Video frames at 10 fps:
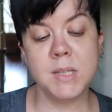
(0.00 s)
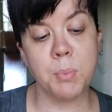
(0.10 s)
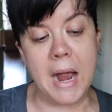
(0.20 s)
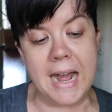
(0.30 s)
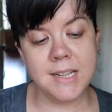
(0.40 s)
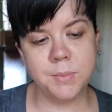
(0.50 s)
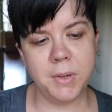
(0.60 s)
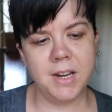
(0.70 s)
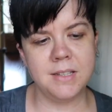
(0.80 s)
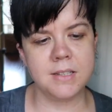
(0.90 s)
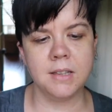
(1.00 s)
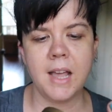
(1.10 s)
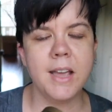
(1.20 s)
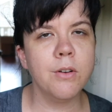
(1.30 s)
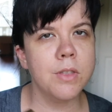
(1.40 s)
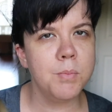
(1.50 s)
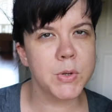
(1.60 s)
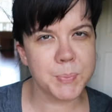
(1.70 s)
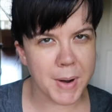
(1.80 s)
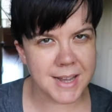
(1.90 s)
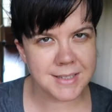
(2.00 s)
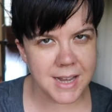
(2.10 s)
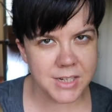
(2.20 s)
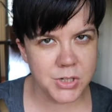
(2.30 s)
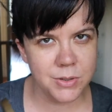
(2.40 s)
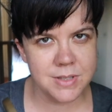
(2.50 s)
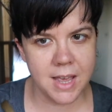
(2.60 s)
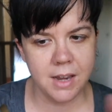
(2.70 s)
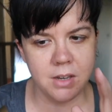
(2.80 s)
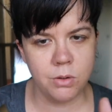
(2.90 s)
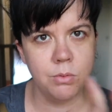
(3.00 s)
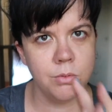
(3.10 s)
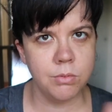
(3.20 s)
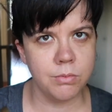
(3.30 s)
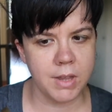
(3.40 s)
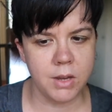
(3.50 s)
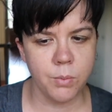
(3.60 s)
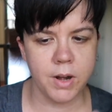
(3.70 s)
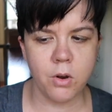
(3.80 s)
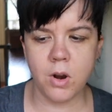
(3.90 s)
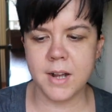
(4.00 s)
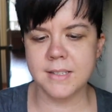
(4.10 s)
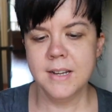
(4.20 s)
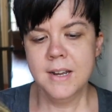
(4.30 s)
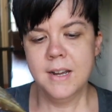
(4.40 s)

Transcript: brass, but it's lighter than most brass statues that you run across.